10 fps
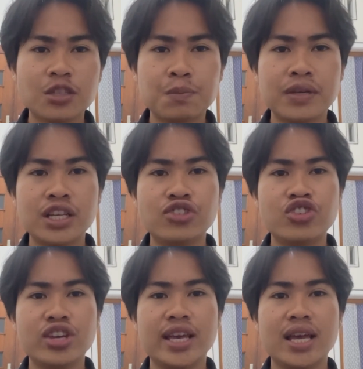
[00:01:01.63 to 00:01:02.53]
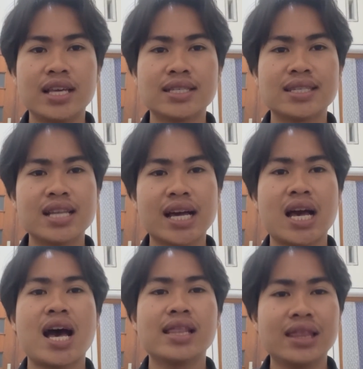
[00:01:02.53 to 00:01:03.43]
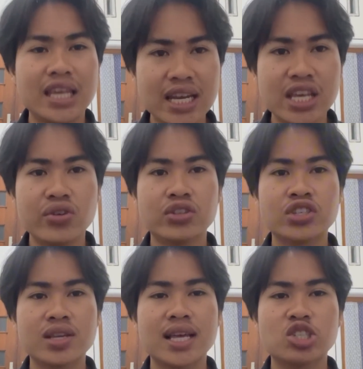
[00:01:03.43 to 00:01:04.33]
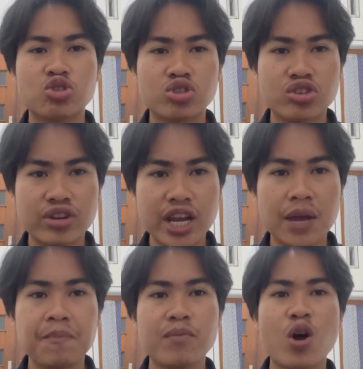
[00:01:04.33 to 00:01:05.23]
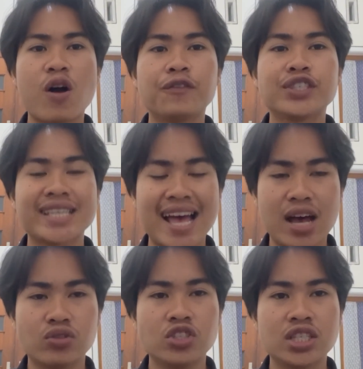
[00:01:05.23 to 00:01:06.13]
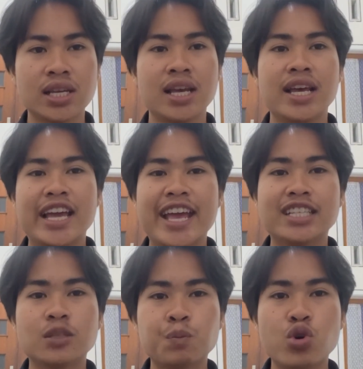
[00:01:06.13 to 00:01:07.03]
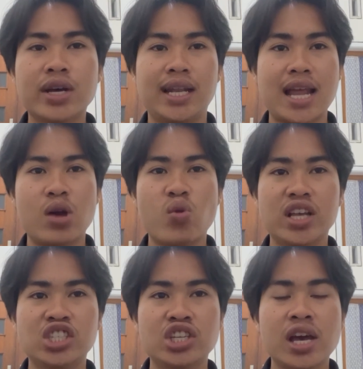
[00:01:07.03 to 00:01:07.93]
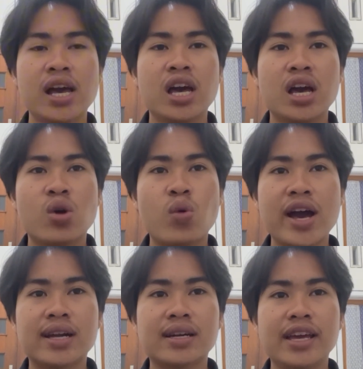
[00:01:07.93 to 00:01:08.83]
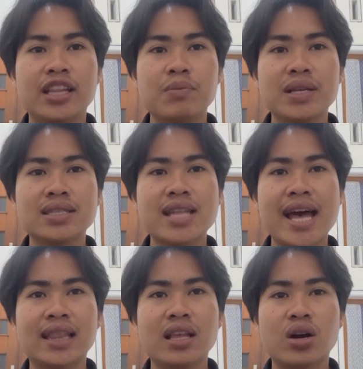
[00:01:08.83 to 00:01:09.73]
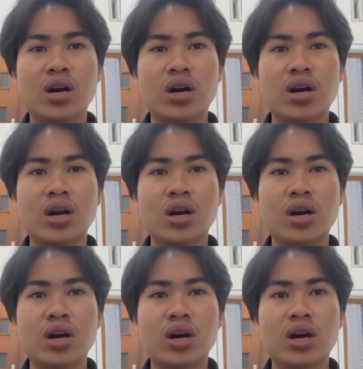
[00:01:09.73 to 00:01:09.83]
speech is the continuous stream of sounds in spoken language, where it means that